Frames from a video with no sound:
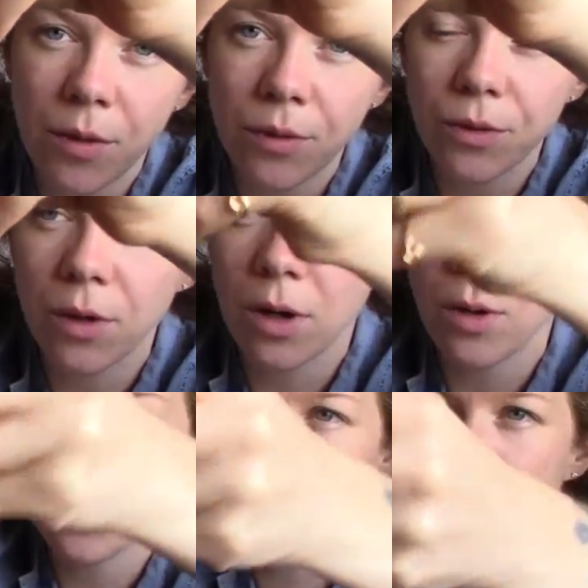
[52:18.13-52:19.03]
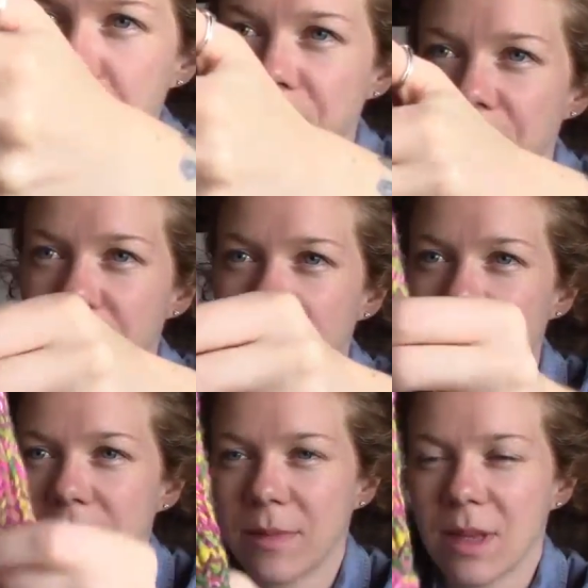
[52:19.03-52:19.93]
So
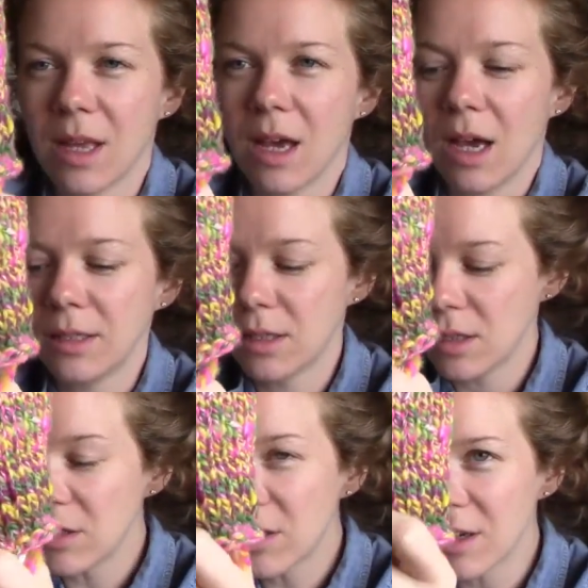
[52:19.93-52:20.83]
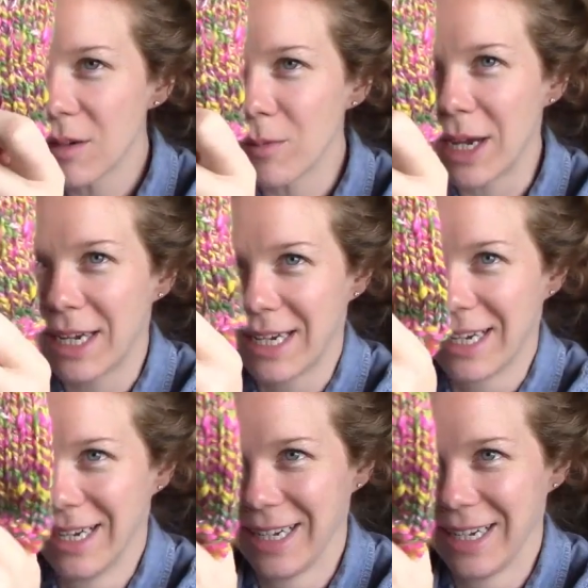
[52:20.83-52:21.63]
I still couldn't make